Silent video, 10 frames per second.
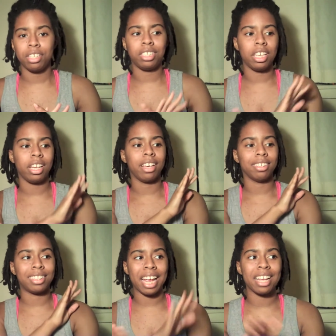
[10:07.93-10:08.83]
to see like
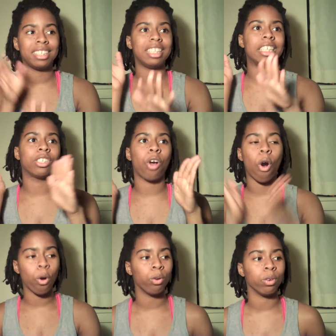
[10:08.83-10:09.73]
Stannis is
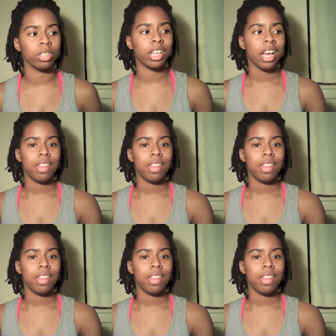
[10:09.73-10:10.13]
cold.